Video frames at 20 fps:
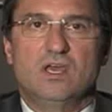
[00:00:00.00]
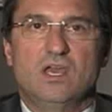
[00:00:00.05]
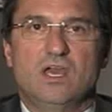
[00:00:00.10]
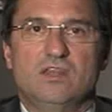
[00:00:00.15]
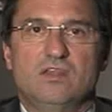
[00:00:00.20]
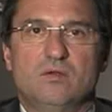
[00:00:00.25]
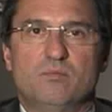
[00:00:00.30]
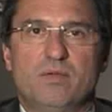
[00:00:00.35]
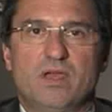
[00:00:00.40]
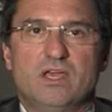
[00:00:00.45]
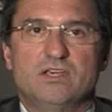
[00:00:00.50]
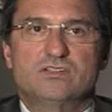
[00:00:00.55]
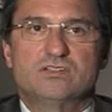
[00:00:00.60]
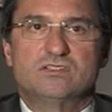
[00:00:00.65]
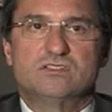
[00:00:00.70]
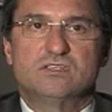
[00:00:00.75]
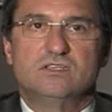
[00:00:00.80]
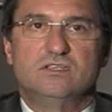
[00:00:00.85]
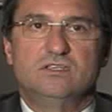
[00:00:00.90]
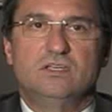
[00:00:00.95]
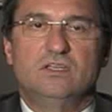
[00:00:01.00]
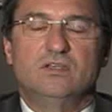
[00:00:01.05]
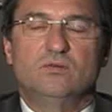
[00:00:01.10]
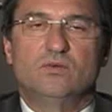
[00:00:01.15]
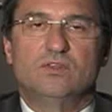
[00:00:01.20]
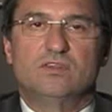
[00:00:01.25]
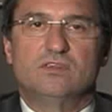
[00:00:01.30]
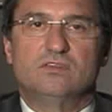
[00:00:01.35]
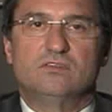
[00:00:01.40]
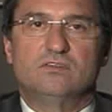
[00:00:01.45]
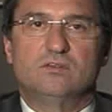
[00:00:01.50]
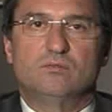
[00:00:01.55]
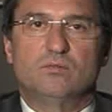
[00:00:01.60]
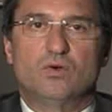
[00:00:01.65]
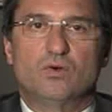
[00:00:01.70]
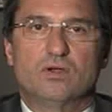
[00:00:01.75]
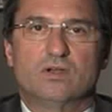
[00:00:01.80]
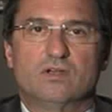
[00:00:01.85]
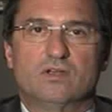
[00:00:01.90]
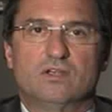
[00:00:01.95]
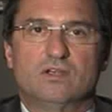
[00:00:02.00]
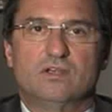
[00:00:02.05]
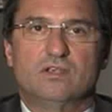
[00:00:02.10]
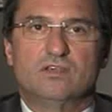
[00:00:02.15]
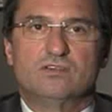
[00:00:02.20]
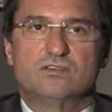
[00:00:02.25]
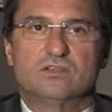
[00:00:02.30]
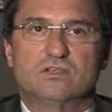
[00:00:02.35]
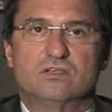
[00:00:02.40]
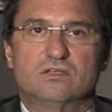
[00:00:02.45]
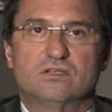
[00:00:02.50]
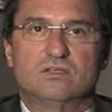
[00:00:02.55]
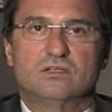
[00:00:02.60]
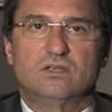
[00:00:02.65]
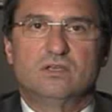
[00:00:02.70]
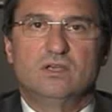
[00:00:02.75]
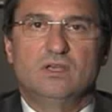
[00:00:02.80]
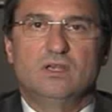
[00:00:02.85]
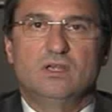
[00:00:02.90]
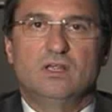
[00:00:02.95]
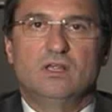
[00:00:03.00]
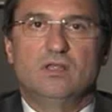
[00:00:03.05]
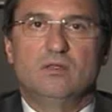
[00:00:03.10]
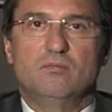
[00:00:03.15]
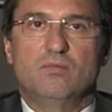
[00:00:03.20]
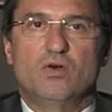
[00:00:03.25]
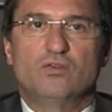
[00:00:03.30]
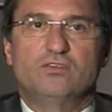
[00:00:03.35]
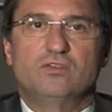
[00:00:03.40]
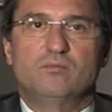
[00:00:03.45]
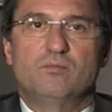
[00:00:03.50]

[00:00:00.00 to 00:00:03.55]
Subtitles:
and their patients in dealing with this important condition. Most